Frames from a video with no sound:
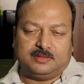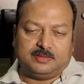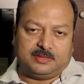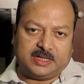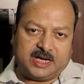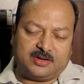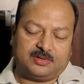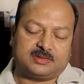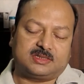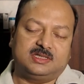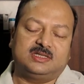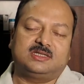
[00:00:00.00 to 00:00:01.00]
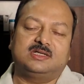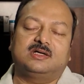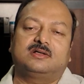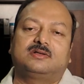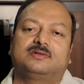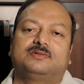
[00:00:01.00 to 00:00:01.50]
Canon DCR
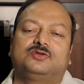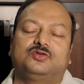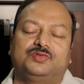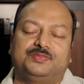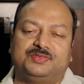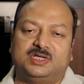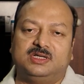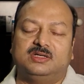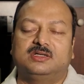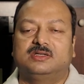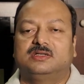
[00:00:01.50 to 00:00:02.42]
250,